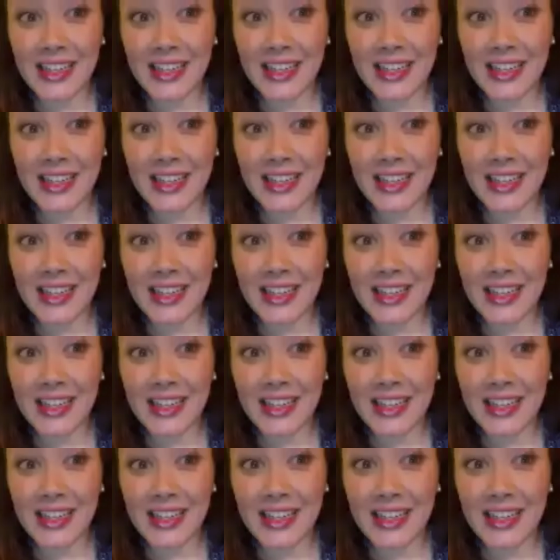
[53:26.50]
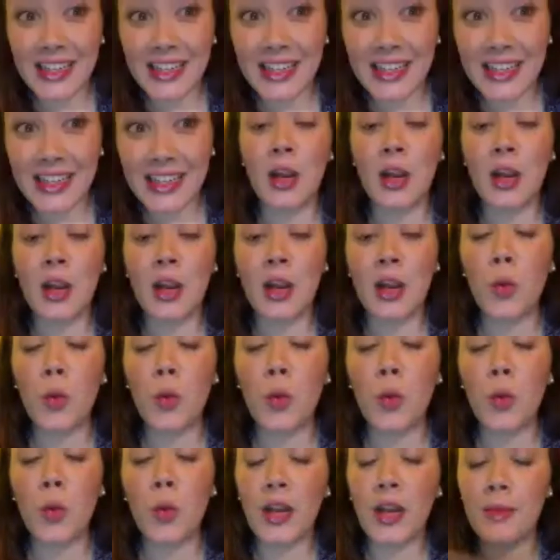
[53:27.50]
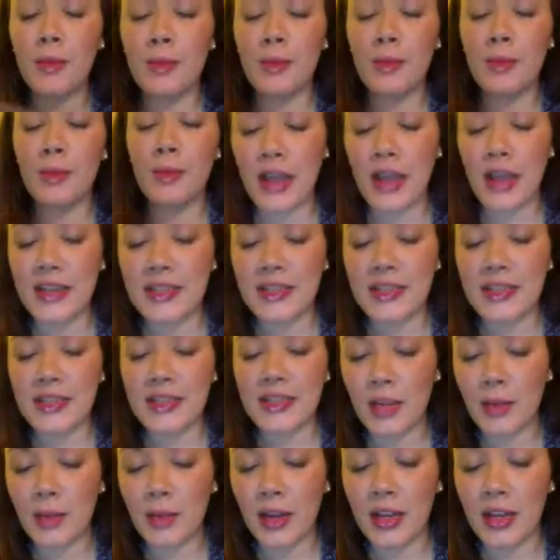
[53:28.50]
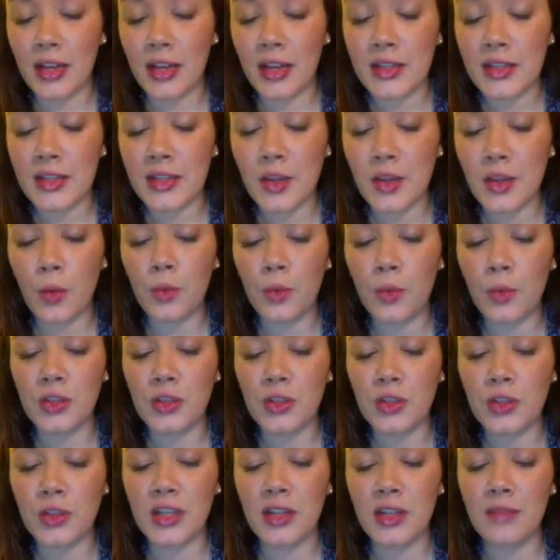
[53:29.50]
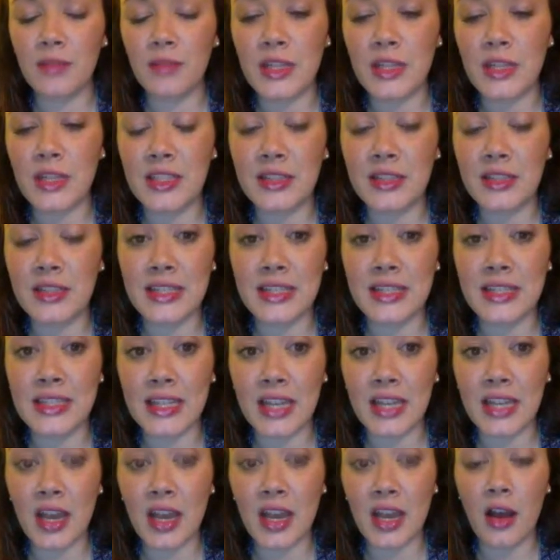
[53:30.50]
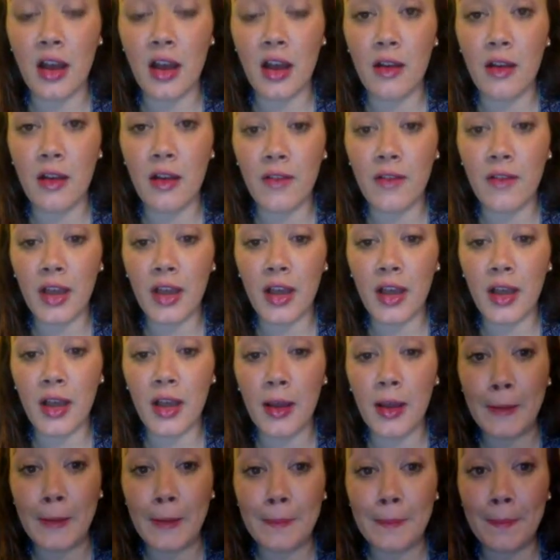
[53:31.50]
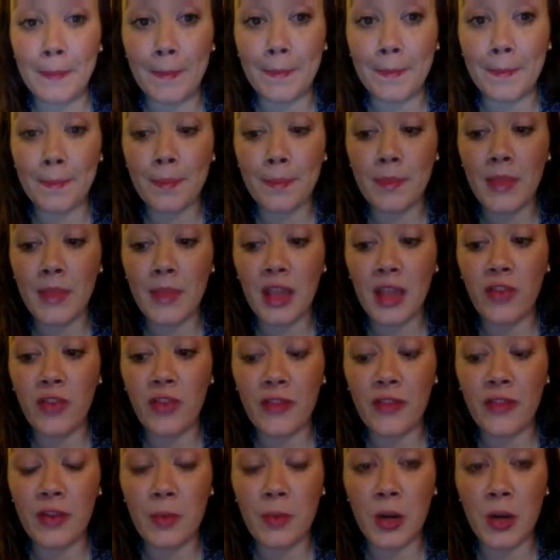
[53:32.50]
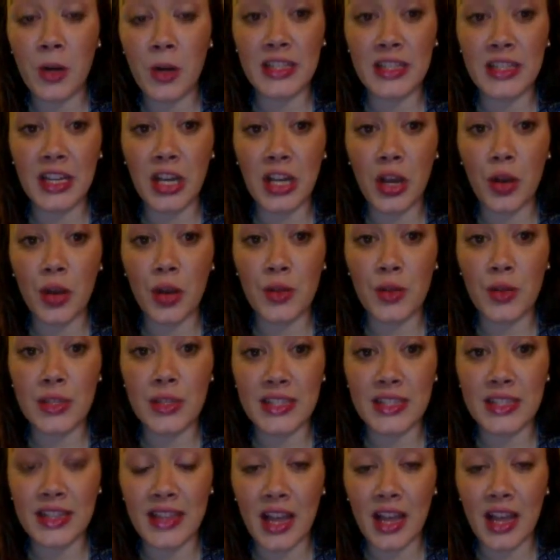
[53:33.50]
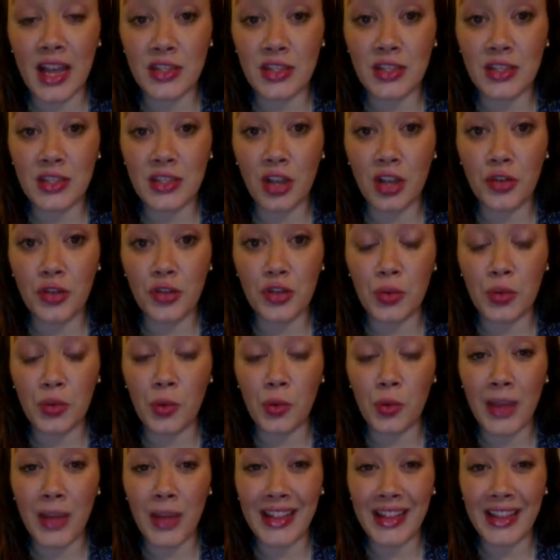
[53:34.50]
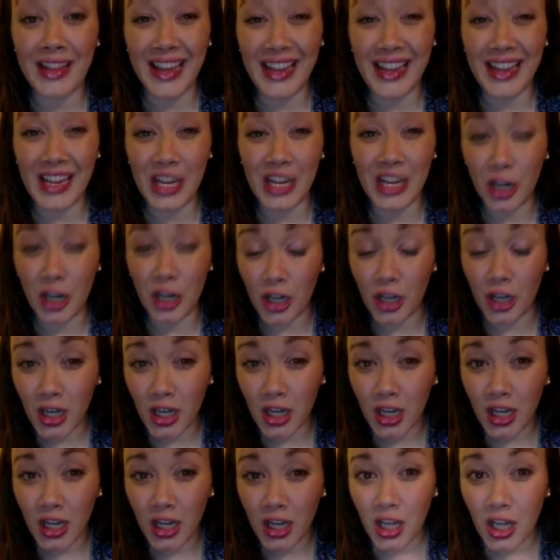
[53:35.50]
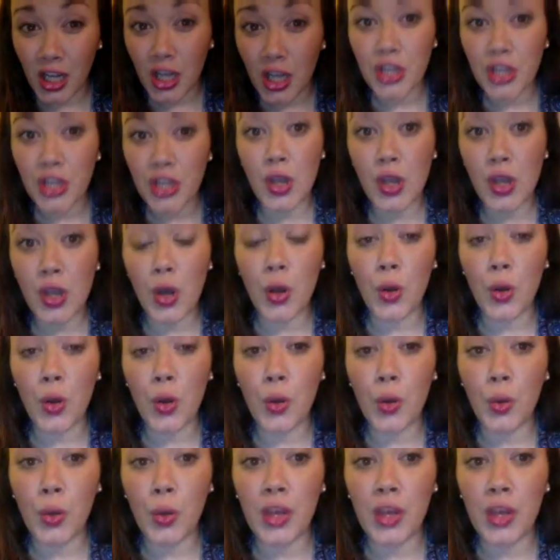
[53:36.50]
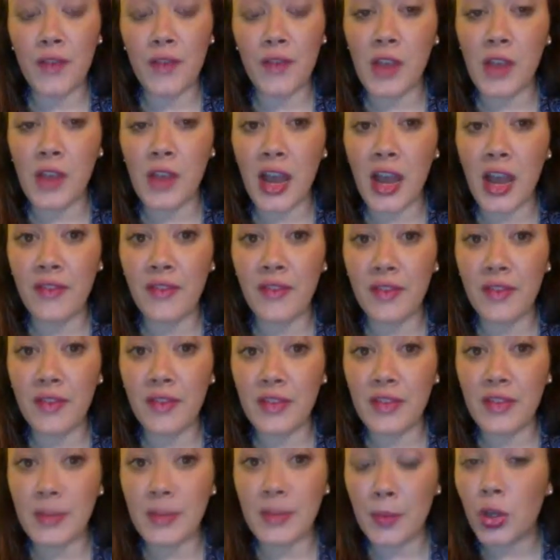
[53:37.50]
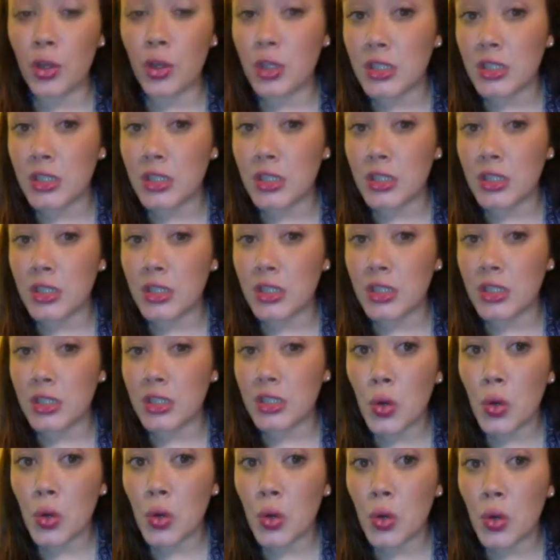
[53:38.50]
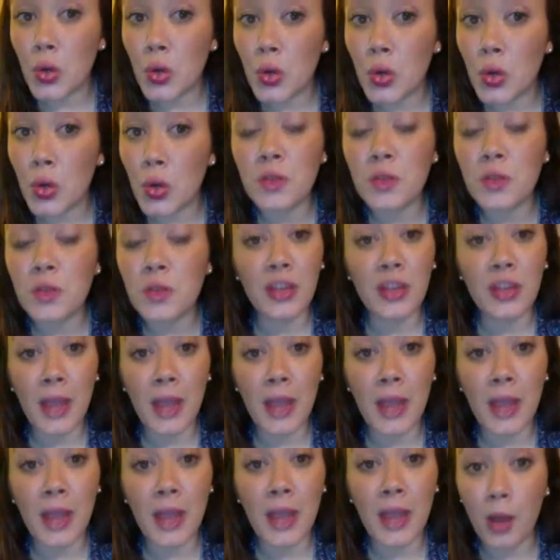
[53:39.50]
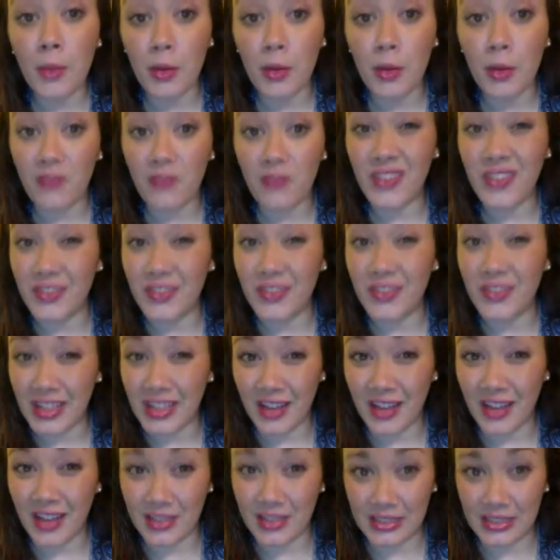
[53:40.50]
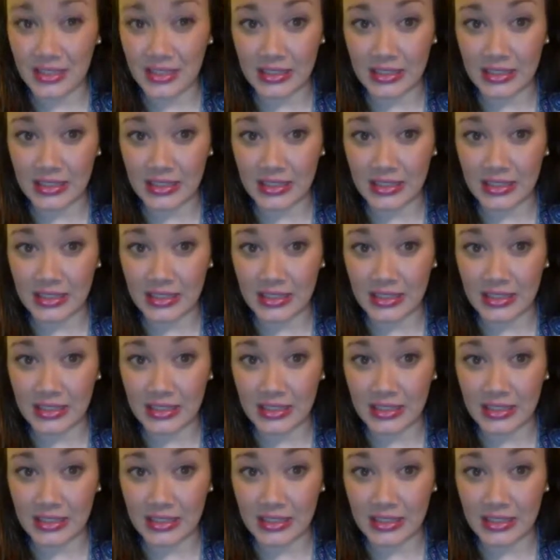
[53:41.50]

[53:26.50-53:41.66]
you need to be the one to get them there. Oh, and my last thing about it. So there's a statistic of for every person that goes is $1,000 you will make that year. So if you had 50 people on your team go, you should roughly make probably around $50,000.